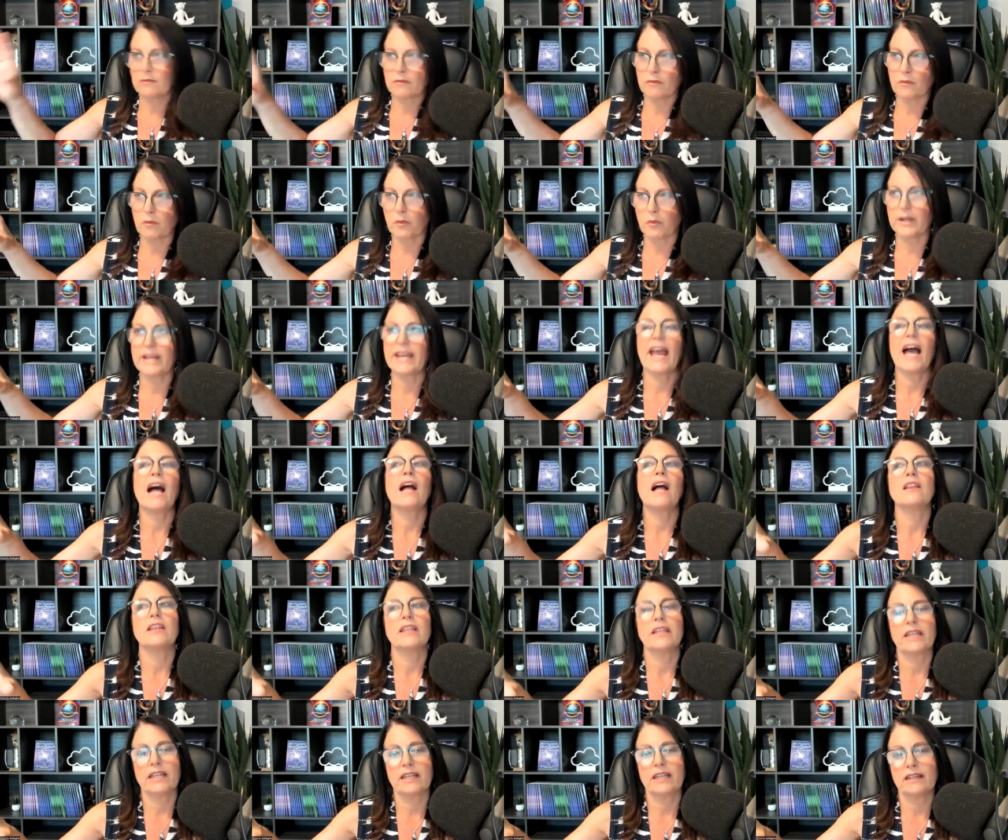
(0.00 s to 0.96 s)

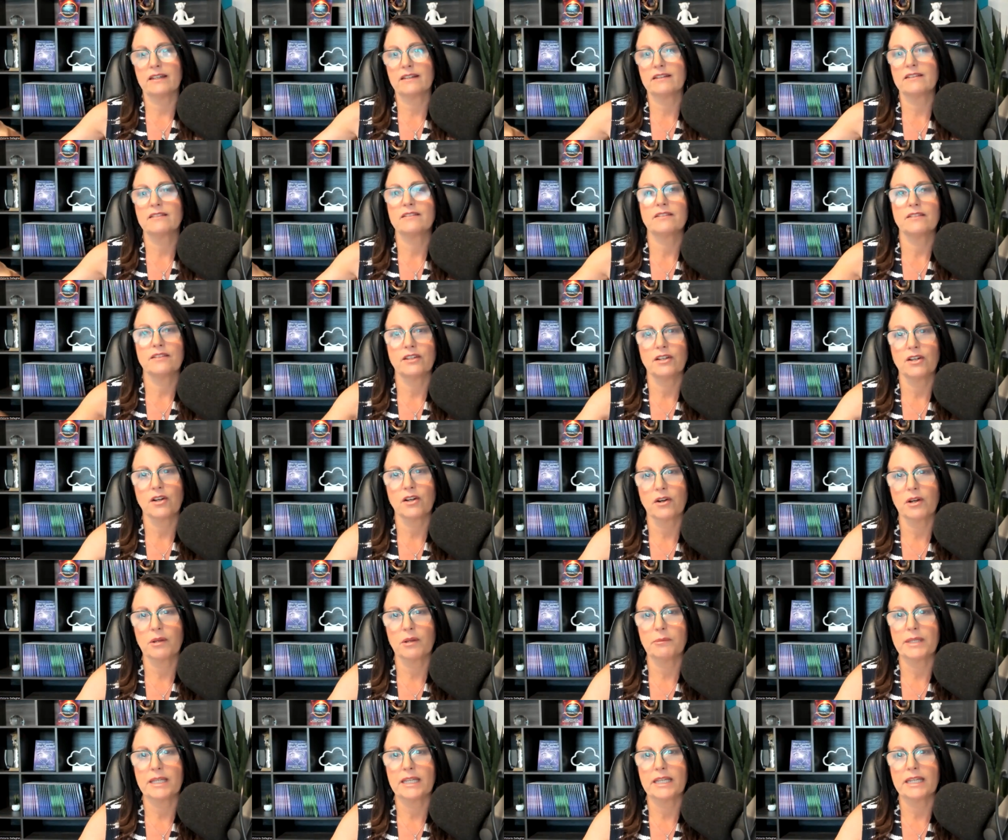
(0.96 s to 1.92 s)
reality. You know
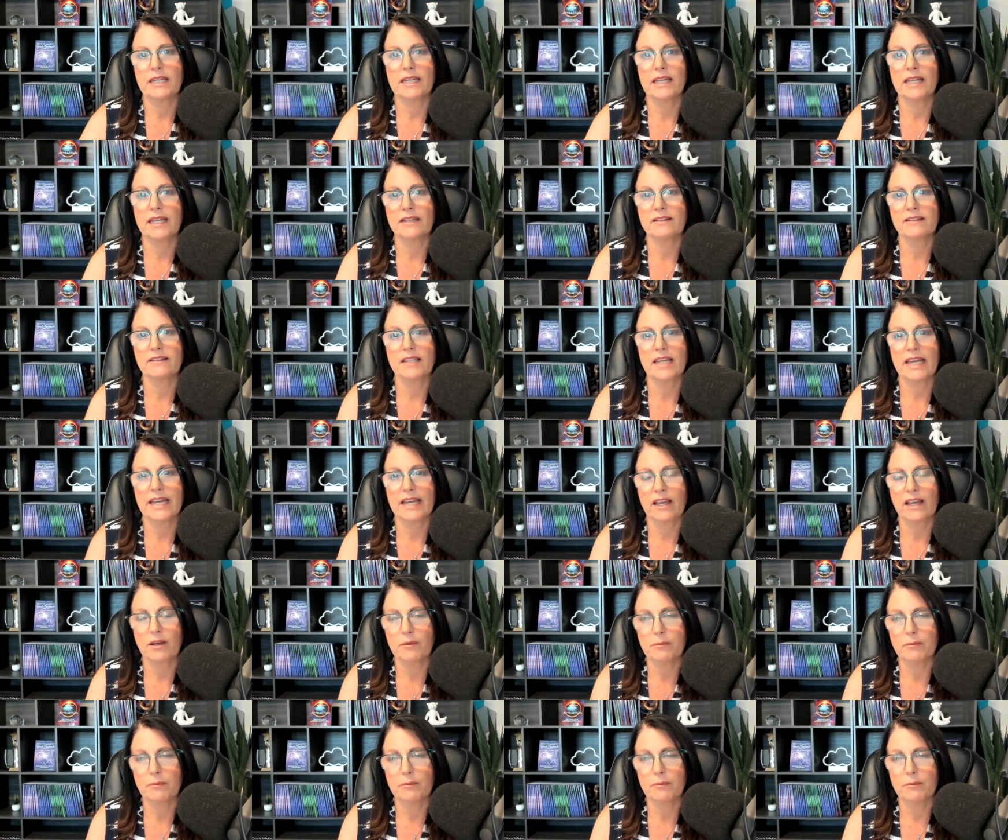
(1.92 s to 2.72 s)
what I mean? It's like